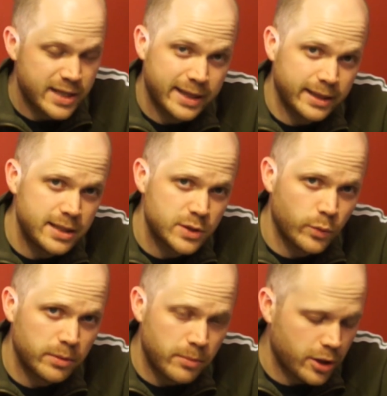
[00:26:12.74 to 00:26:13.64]
at least
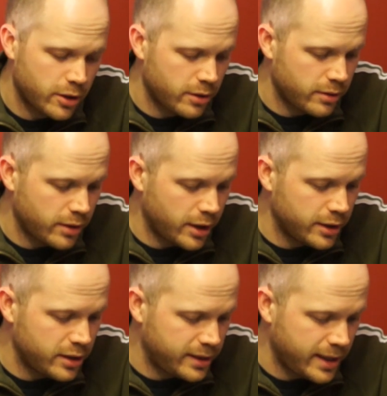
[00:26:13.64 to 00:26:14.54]
1 mucker
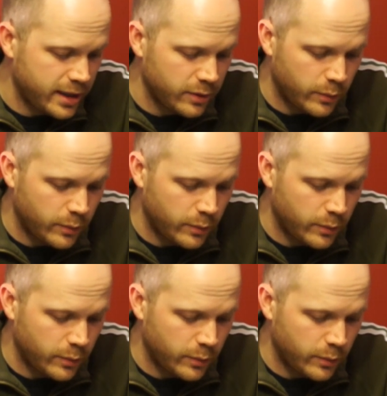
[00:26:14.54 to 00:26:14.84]
on the tile